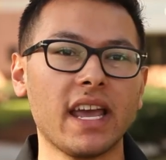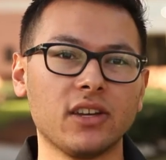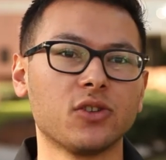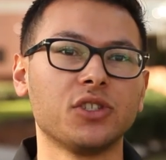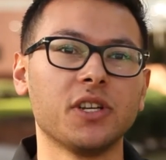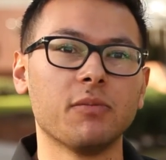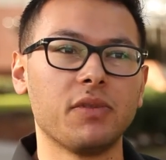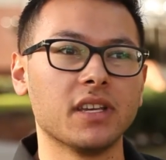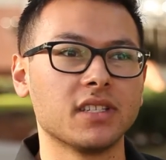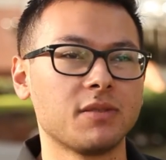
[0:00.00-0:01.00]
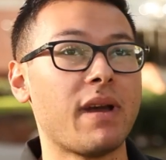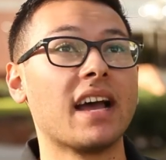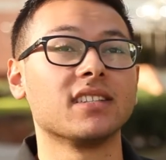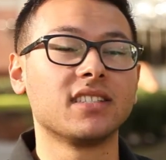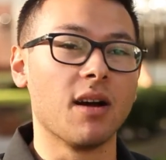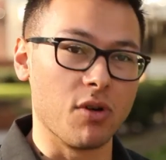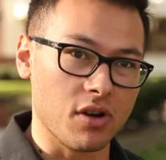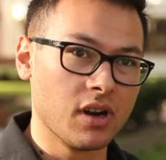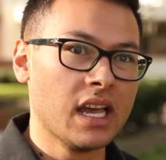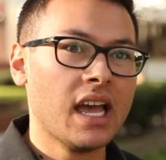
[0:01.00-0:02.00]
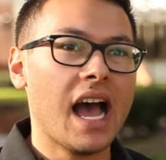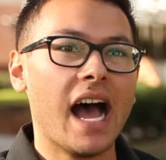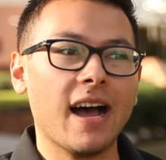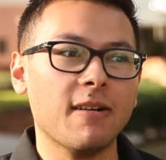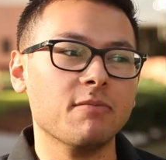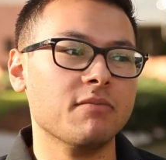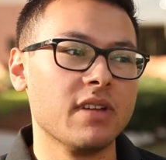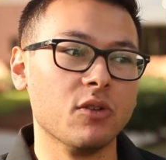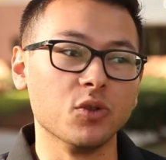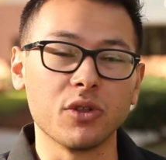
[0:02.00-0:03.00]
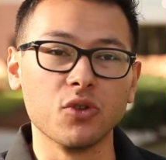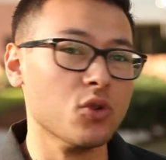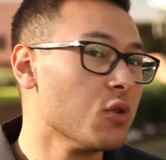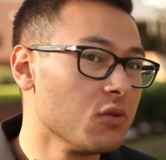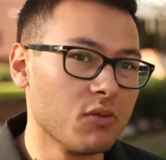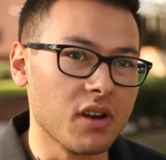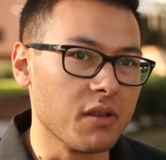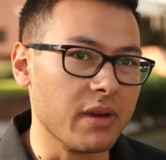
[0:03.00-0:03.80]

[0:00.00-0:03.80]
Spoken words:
internship this past summer. It was with Google, one of the